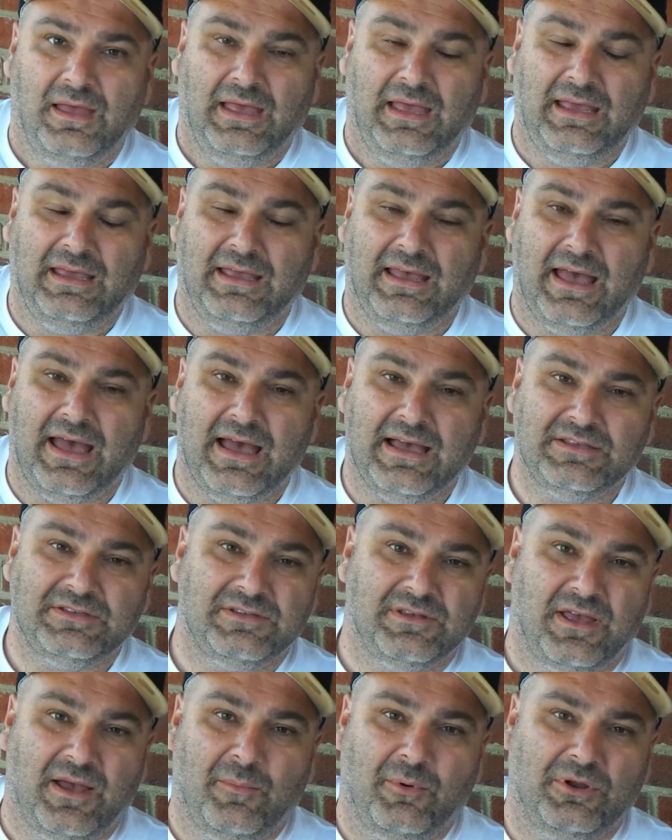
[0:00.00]
Hey
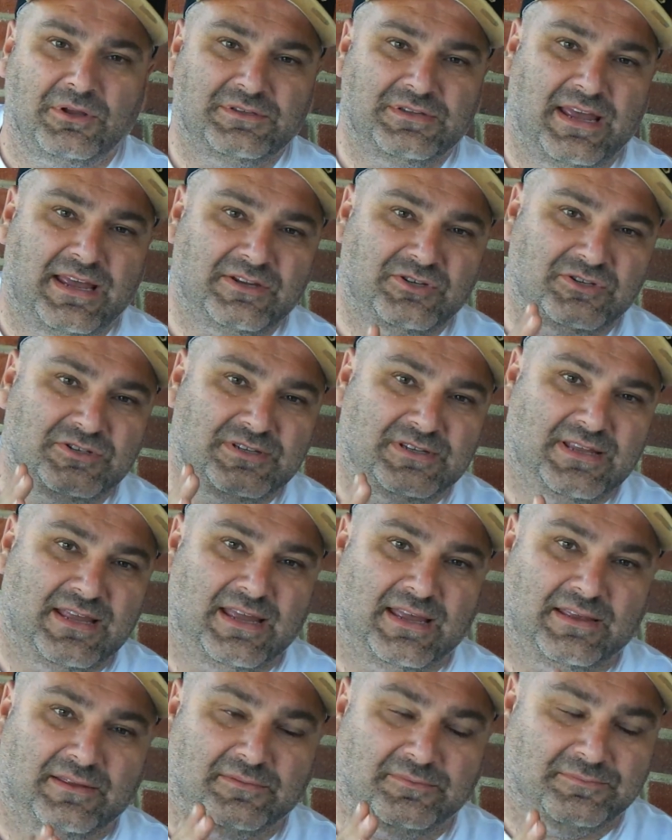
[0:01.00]
guys, I'm on a tangent
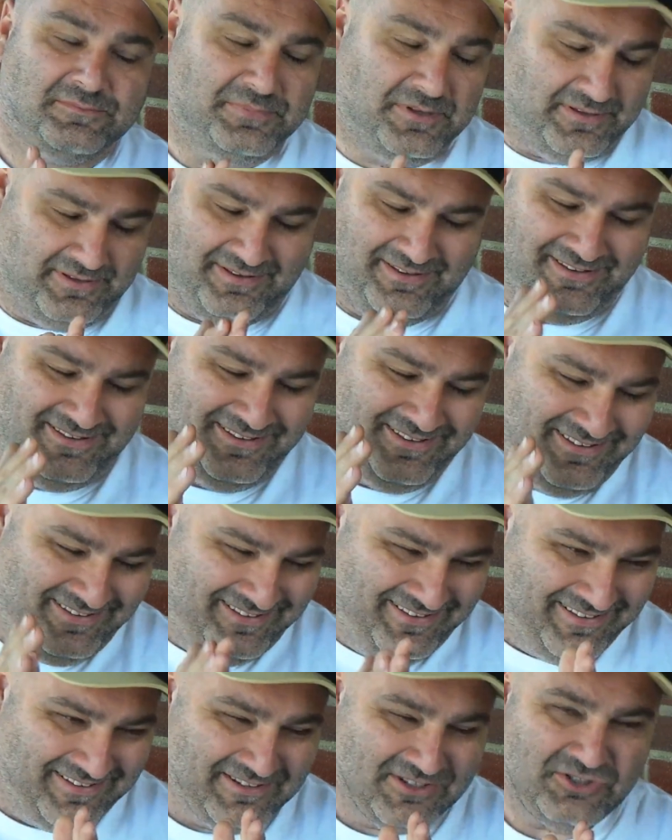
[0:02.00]
today.
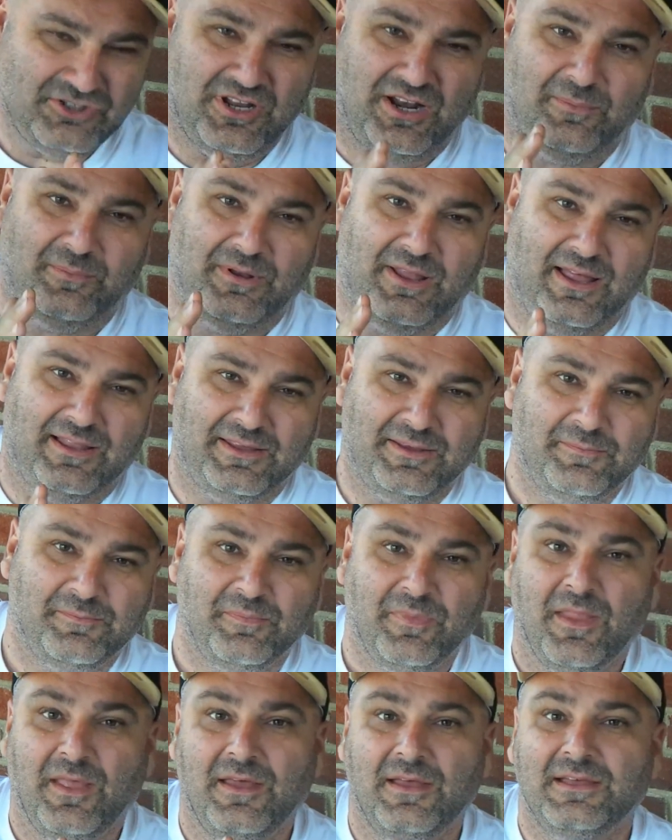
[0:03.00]
Shut up, Lolly.
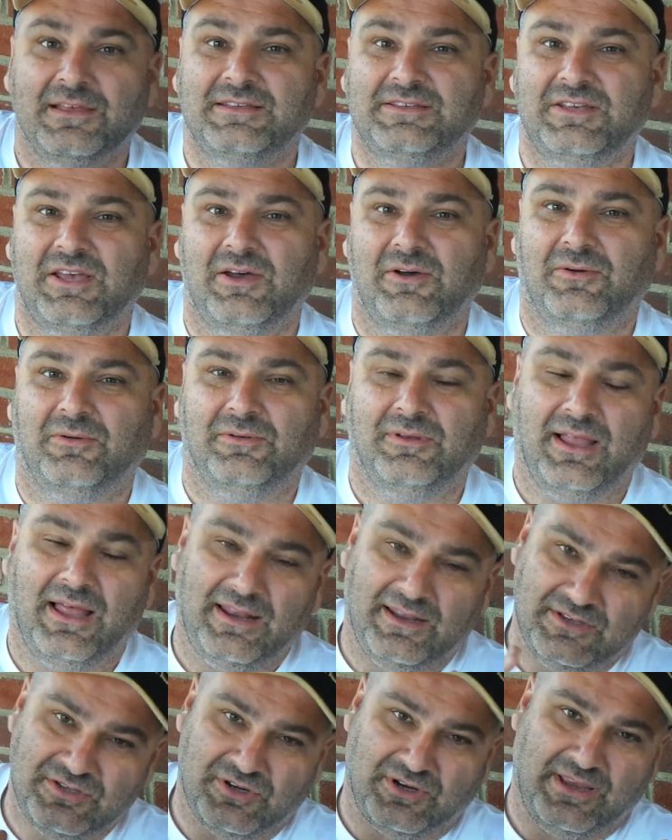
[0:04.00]
So,
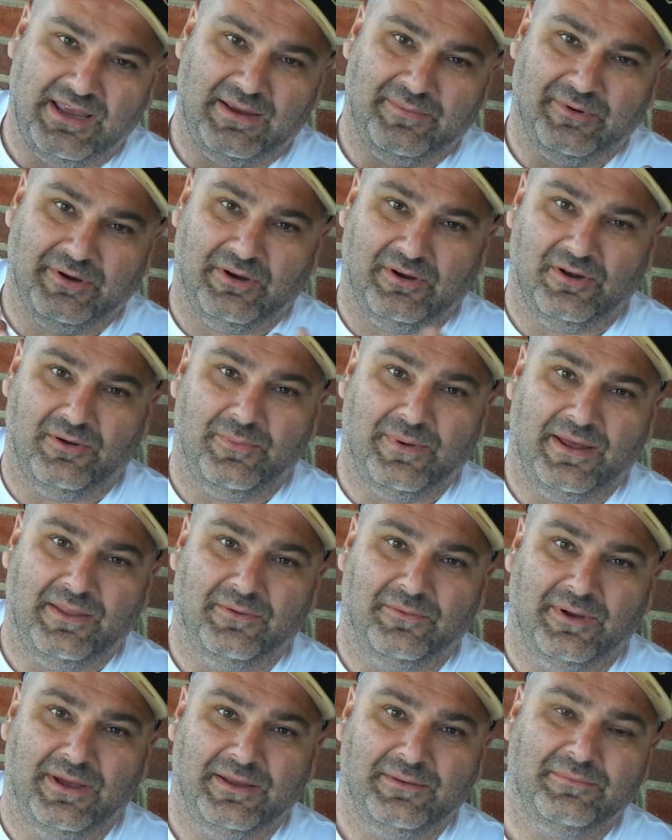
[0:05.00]
Lolly's our camera girl, by
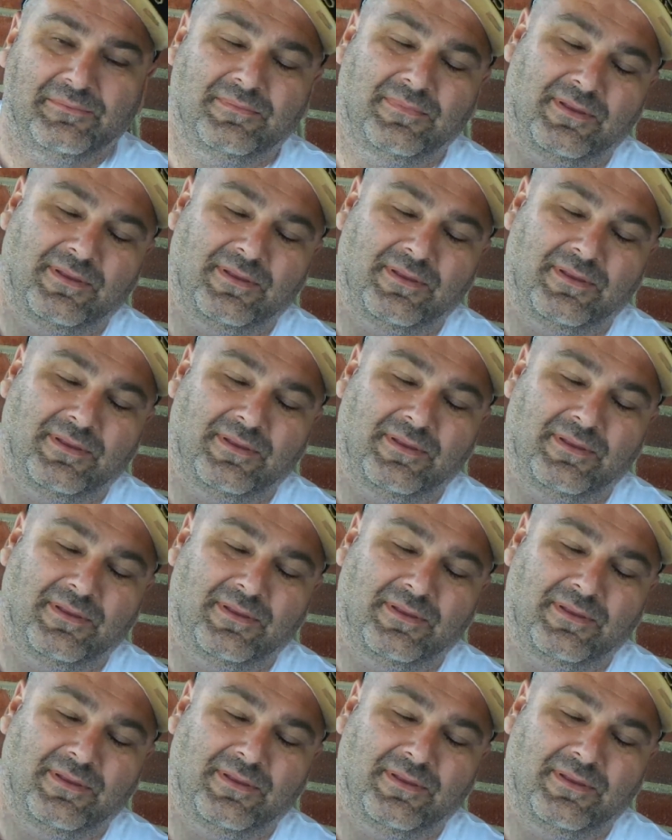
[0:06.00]
the way.